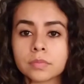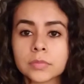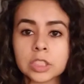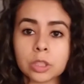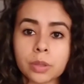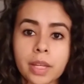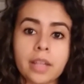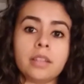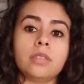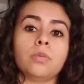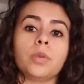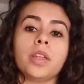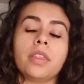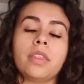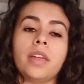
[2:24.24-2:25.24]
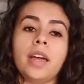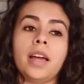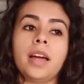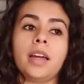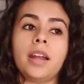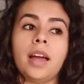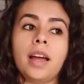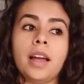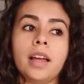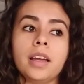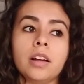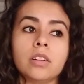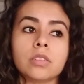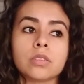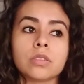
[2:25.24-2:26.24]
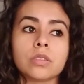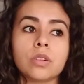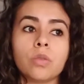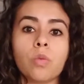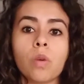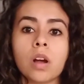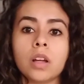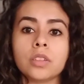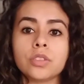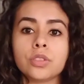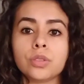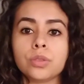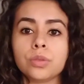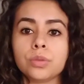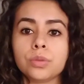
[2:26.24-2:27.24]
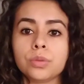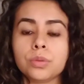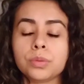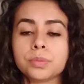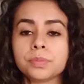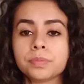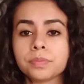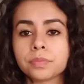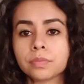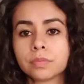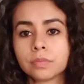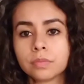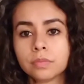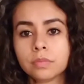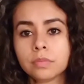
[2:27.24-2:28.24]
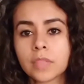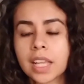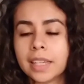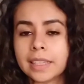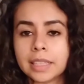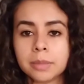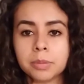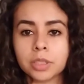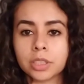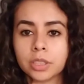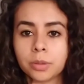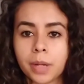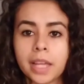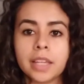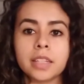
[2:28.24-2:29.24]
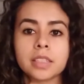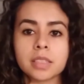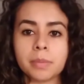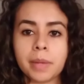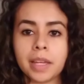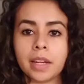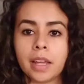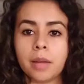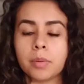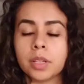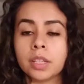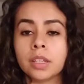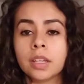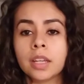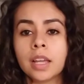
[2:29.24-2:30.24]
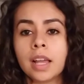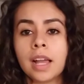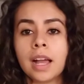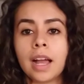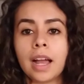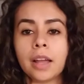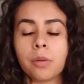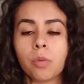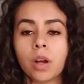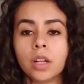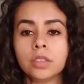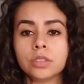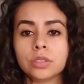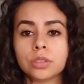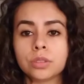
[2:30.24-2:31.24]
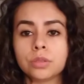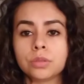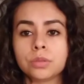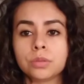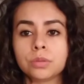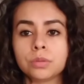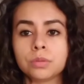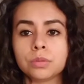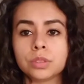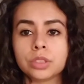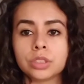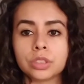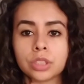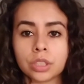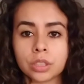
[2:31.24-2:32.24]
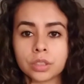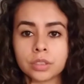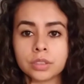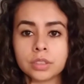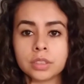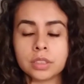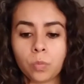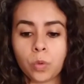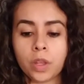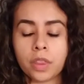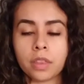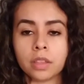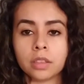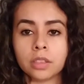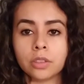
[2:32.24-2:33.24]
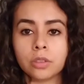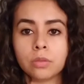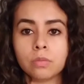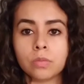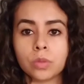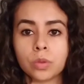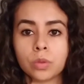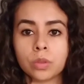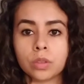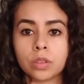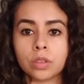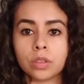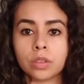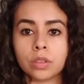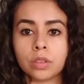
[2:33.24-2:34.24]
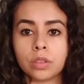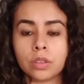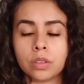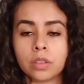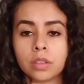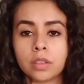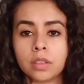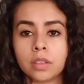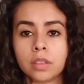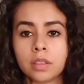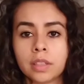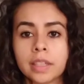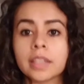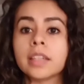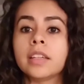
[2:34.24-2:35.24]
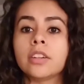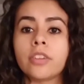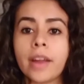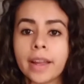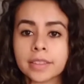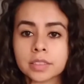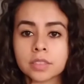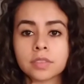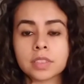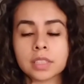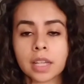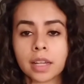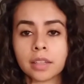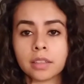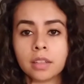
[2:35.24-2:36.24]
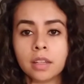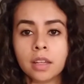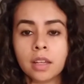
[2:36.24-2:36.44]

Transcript: So yeah, and with that, I also want to, I keep looking away and it's a bad habit. I want to start with a little more like an interactive side.